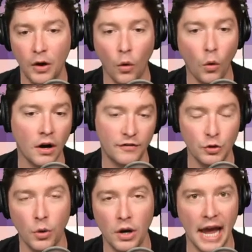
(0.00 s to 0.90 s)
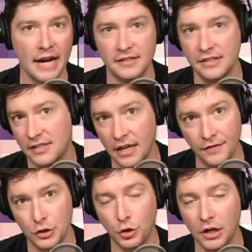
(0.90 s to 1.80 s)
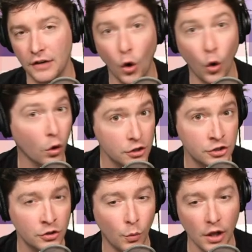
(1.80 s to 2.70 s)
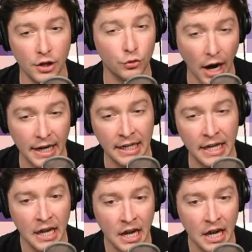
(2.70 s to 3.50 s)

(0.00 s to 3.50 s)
or if you want to access the inventory of a horse while you're riding it,